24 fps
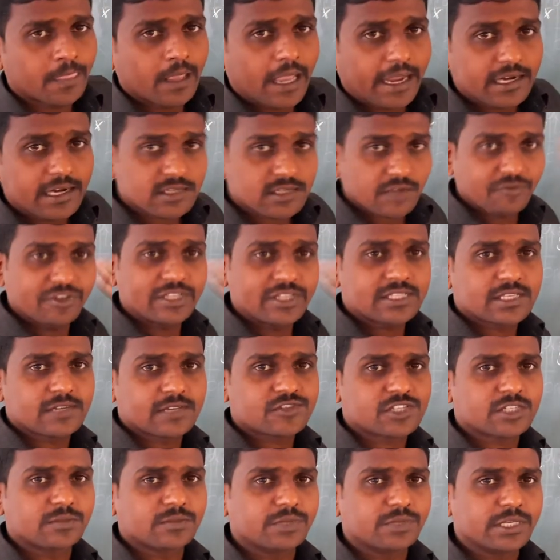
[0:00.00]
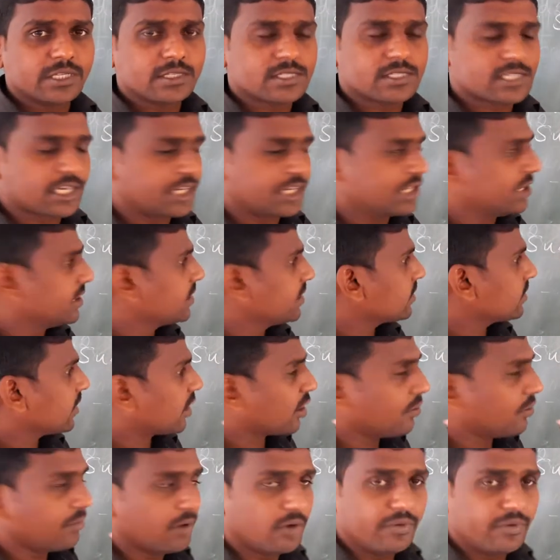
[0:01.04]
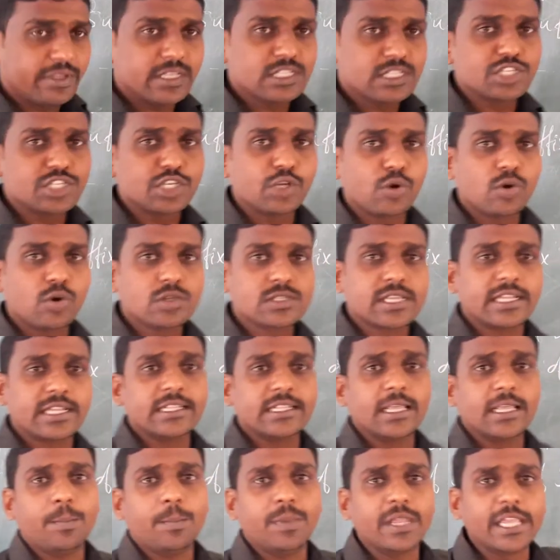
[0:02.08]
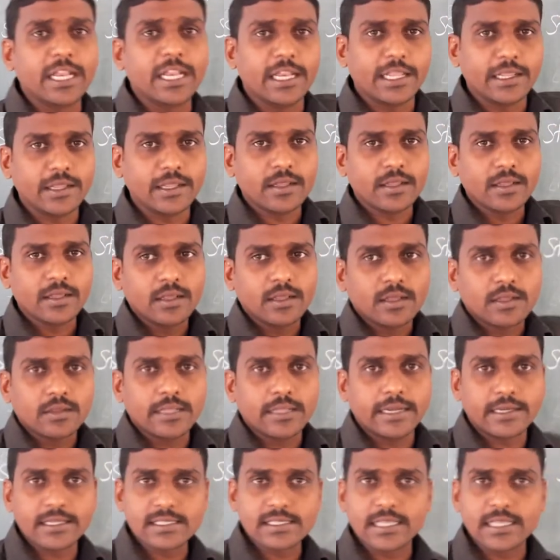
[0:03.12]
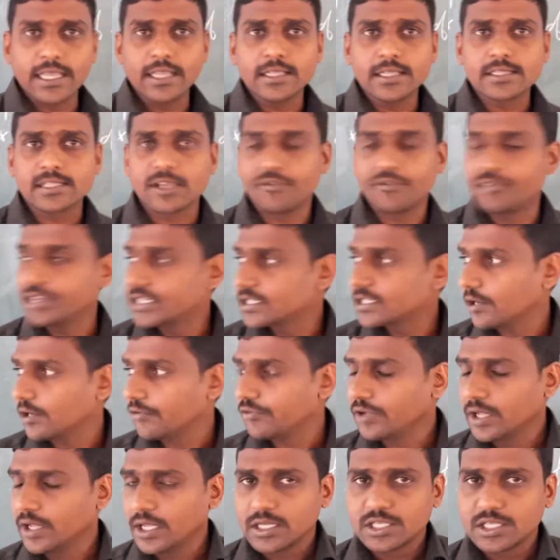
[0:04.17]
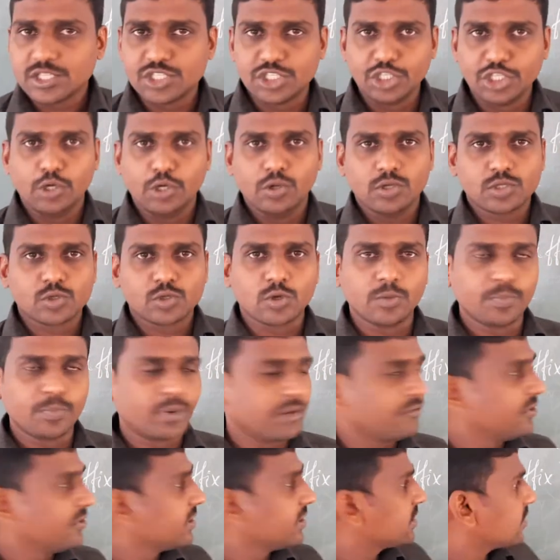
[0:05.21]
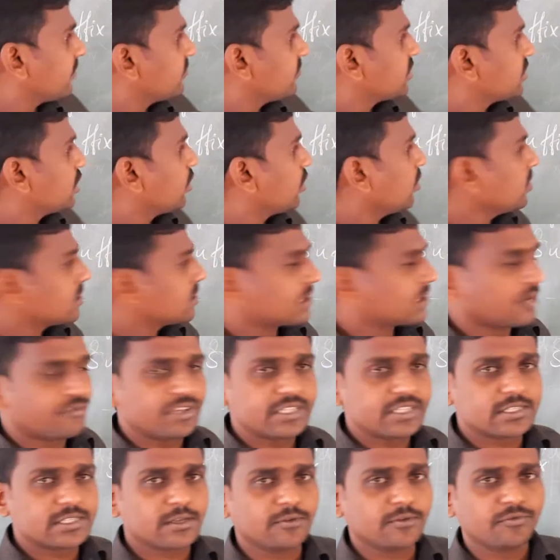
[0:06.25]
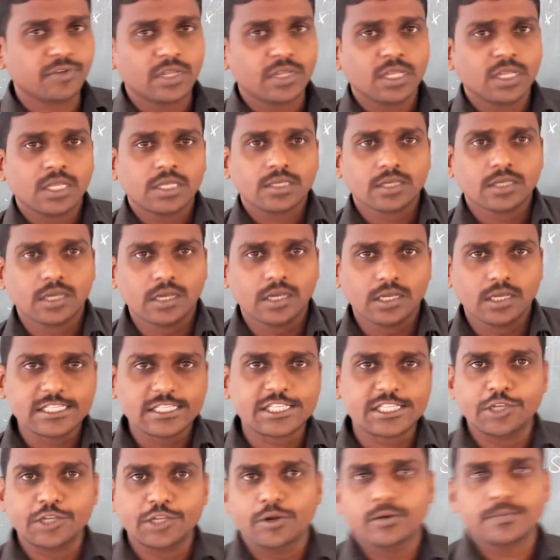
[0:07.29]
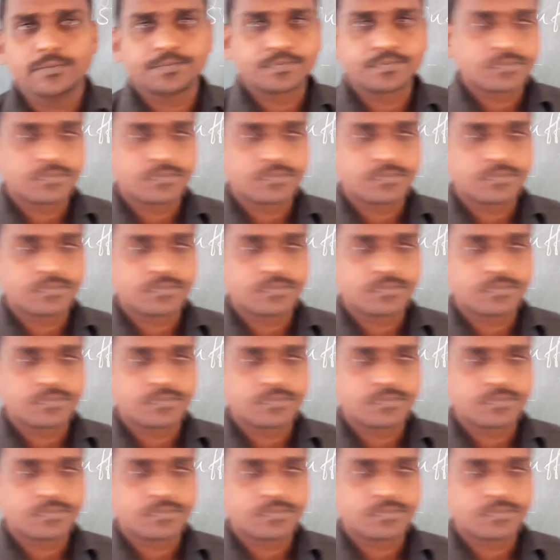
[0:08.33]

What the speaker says: And suffix of string is removing zeros at the beginning, that is a suffix of 0. So prefix of 0, suffix of 0,